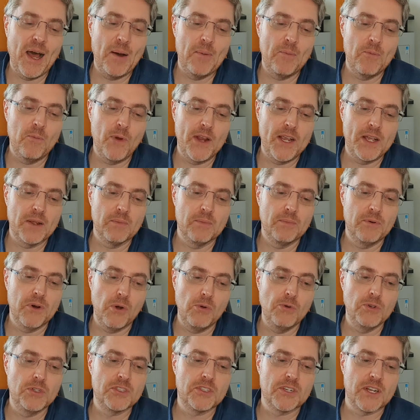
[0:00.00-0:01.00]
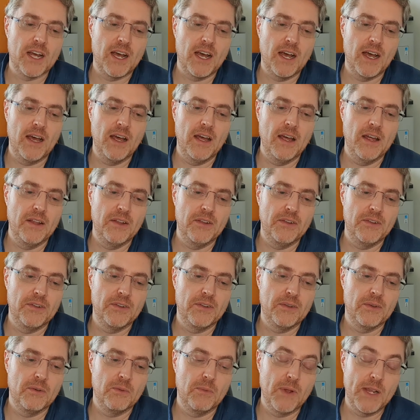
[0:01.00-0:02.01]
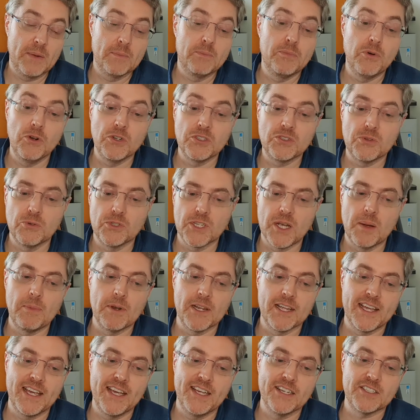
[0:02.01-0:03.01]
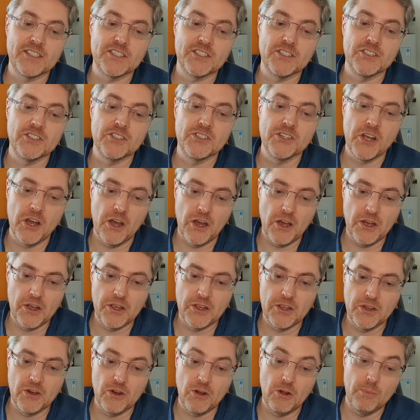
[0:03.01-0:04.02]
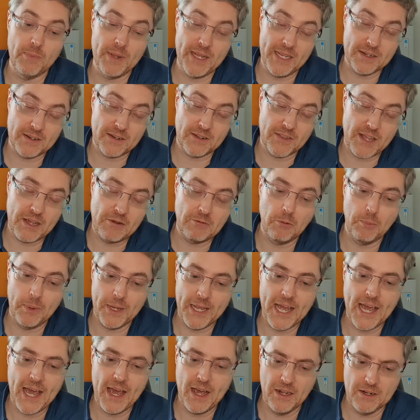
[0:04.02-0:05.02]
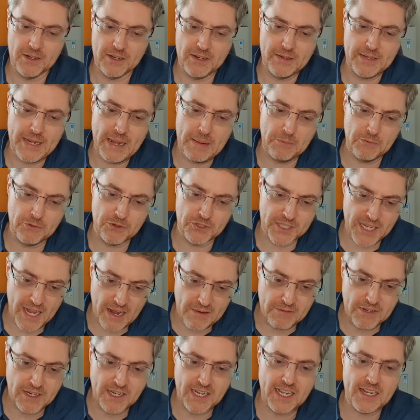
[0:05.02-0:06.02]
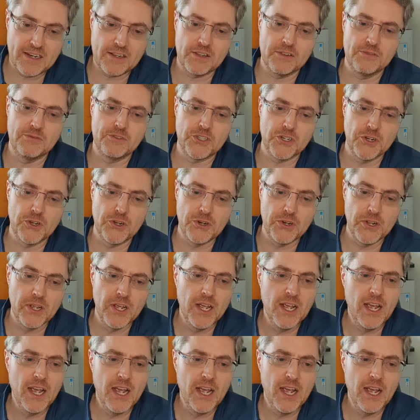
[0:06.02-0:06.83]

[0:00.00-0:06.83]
We can post those applications now, albeit they will be held and deemed received on the 8th of June.